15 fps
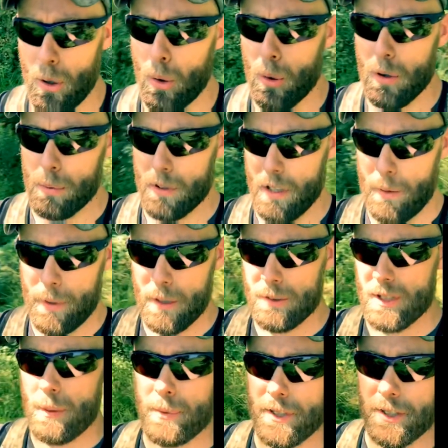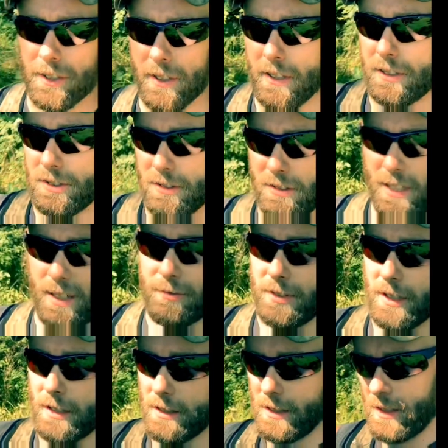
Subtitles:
Horrible. I mean, it was up in the trees, 10 foot.